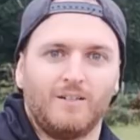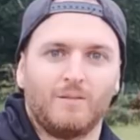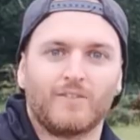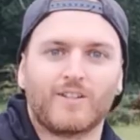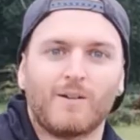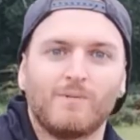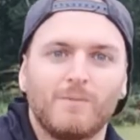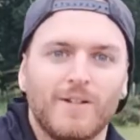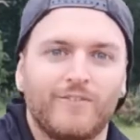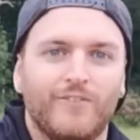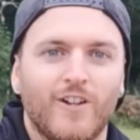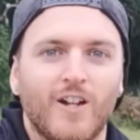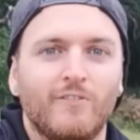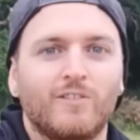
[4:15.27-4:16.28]
Well, I've come a bit
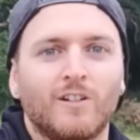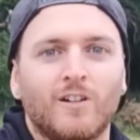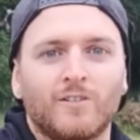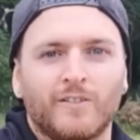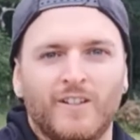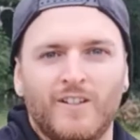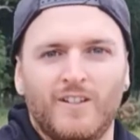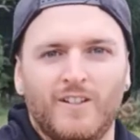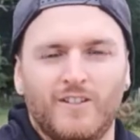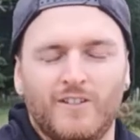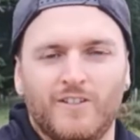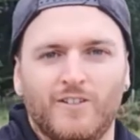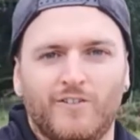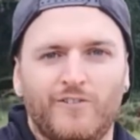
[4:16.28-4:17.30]
further along
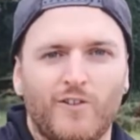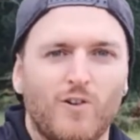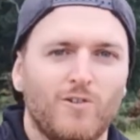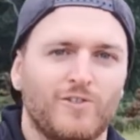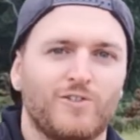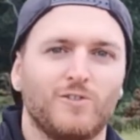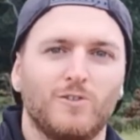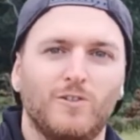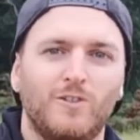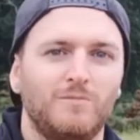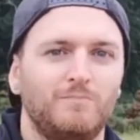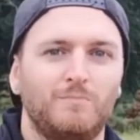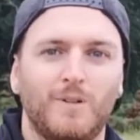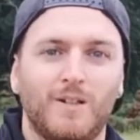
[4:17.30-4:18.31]
the foreshore,
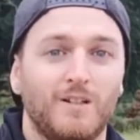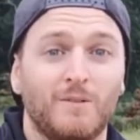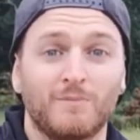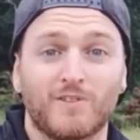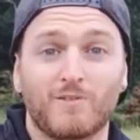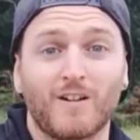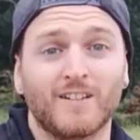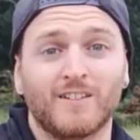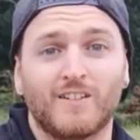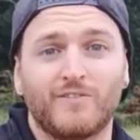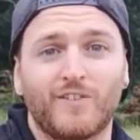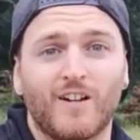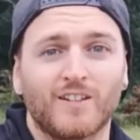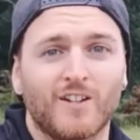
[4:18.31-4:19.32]
but I'm struggling to
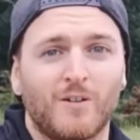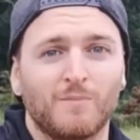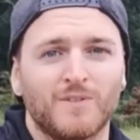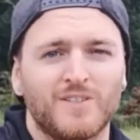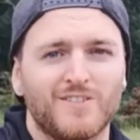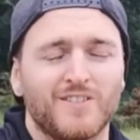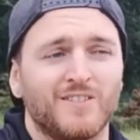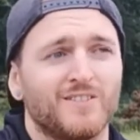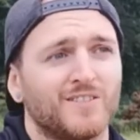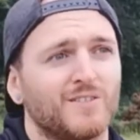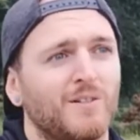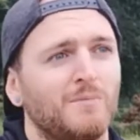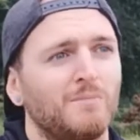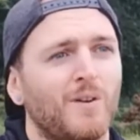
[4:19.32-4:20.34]
find compositions,
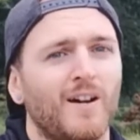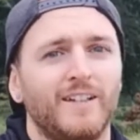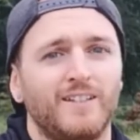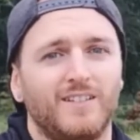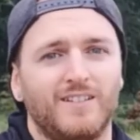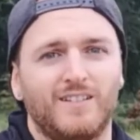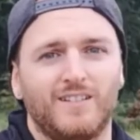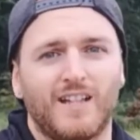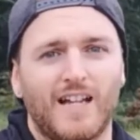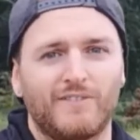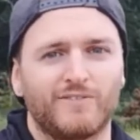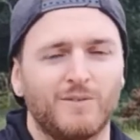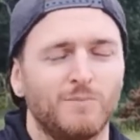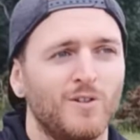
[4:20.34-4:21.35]
so I might
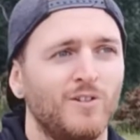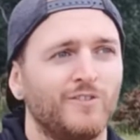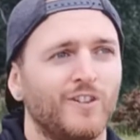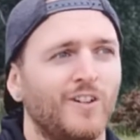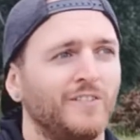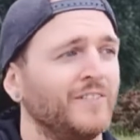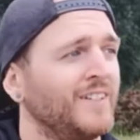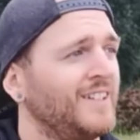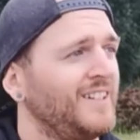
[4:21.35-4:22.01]
have to move on.